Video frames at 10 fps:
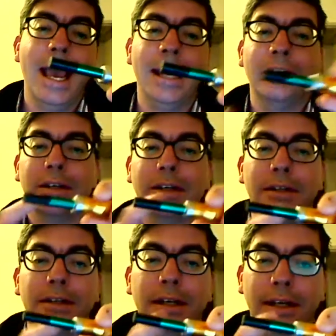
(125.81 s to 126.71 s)
And as you
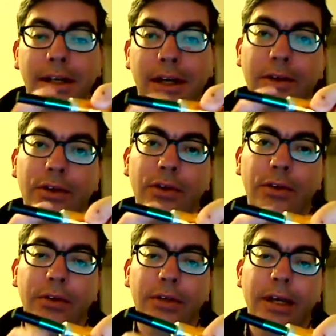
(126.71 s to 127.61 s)
can see, I
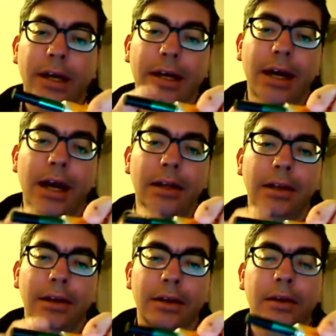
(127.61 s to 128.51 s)
use
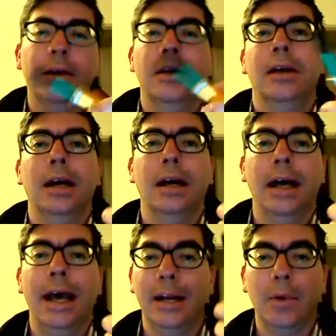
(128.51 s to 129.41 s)
colored
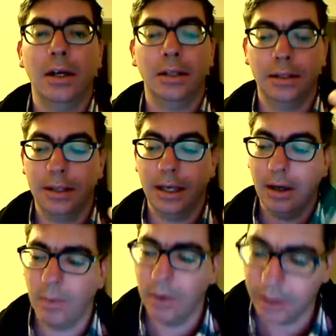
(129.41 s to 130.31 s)
atomizers
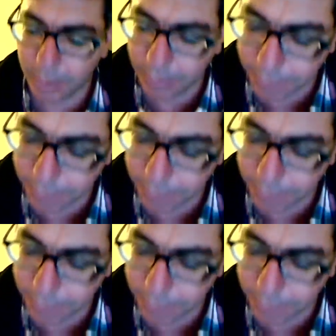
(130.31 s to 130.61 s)
now, whereas